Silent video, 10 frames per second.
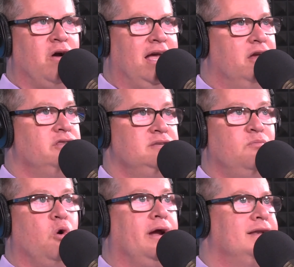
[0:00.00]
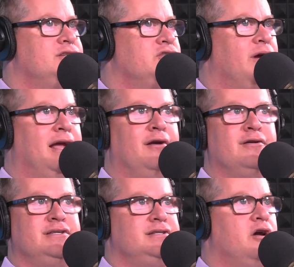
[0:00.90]
You know, I hear these mortgage
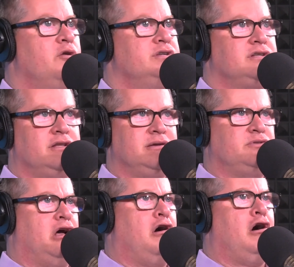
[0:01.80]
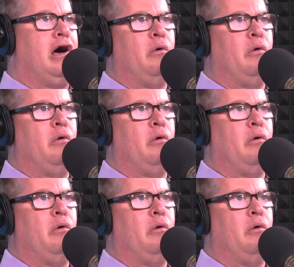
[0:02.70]
trainers, these coaches all the time, oh,